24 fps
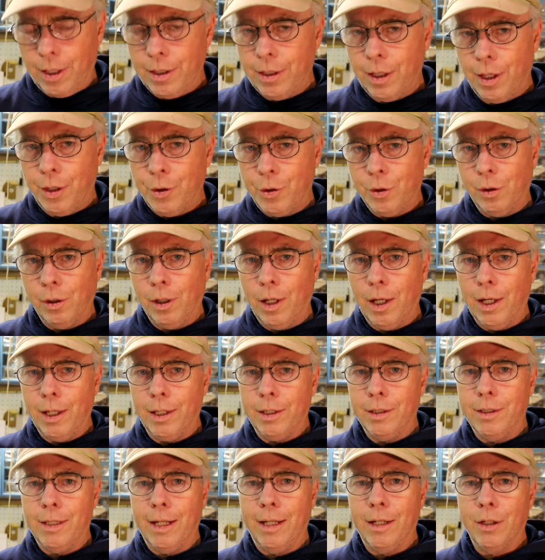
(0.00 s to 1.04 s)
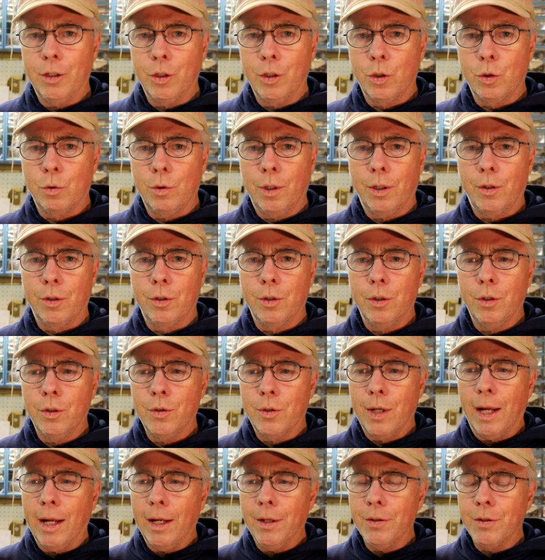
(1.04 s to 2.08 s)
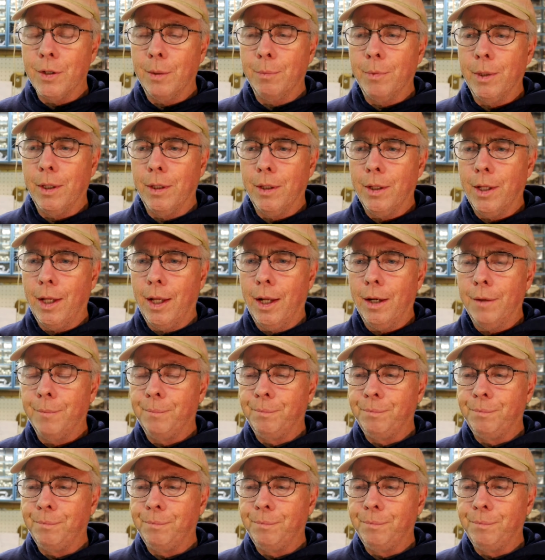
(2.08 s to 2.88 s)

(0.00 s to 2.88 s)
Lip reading: underlying data structures, and something that